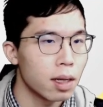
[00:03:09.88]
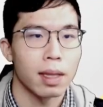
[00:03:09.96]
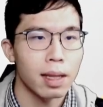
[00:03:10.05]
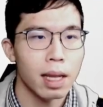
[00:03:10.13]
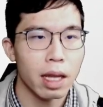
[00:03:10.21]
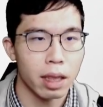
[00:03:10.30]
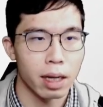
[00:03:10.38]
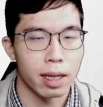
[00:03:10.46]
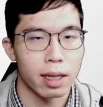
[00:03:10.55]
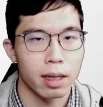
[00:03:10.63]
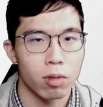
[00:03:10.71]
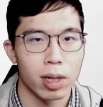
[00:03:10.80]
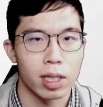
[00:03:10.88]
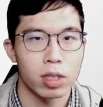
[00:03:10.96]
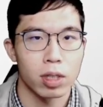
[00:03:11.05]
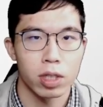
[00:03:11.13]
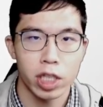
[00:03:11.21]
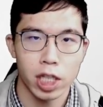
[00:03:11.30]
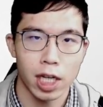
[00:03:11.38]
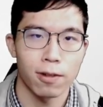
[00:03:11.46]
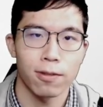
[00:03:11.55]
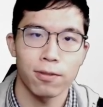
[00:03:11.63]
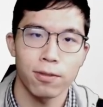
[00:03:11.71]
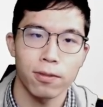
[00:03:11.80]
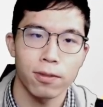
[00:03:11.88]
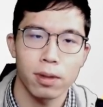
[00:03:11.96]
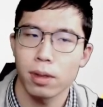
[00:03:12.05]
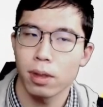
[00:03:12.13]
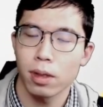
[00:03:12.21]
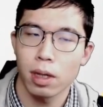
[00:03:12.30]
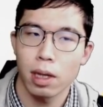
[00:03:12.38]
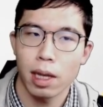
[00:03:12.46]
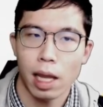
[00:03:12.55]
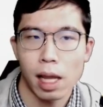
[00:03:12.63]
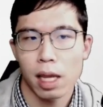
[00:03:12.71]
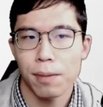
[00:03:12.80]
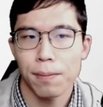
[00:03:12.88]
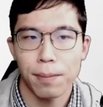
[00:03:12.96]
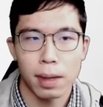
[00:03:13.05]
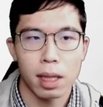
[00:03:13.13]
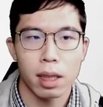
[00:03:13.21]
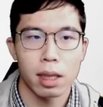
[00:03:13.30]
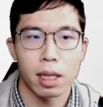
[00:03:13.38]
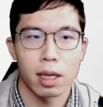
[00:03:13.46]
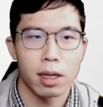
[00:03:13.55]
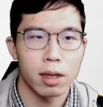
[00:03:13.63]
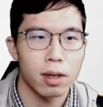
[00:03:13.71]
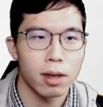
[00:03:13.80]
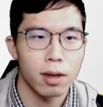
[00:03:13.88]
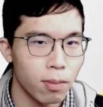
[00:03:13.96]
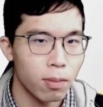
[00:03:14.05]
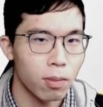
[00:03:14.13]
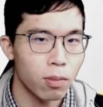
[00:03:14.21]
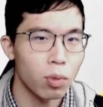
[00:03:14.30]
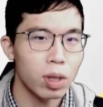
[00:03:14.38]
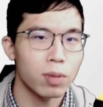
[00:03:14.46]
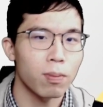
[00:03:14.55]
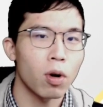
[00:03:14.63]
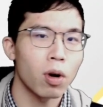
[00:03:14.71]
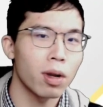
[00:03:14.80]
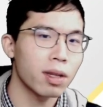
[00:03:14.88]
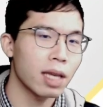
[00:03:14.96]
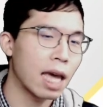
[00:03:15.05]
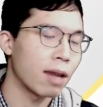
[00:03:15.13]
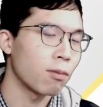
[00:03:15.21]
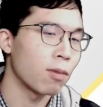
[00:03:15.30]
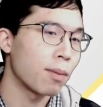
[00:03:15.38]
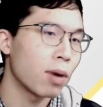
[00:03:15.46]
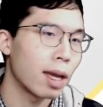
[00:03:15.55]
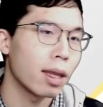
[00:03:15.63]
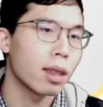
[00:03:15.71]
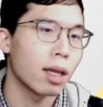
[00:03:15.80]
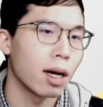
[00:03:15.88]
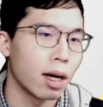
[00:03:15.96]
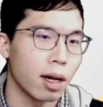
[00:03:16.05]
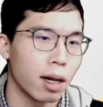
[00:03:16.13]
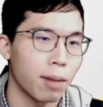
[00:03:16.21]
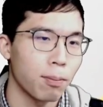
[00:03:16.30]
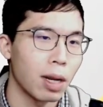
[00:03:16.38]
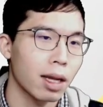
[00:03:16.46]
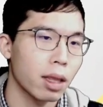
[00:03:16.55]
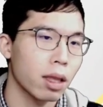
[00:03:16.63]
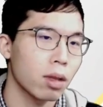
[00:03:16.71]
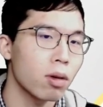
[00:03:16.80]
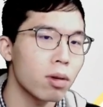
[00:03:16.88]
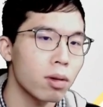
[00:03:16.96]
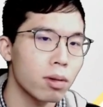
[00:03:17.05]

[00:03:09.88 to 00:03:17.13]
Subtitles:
Lastly, question 12. A, B, C. Which point can we place a black stone?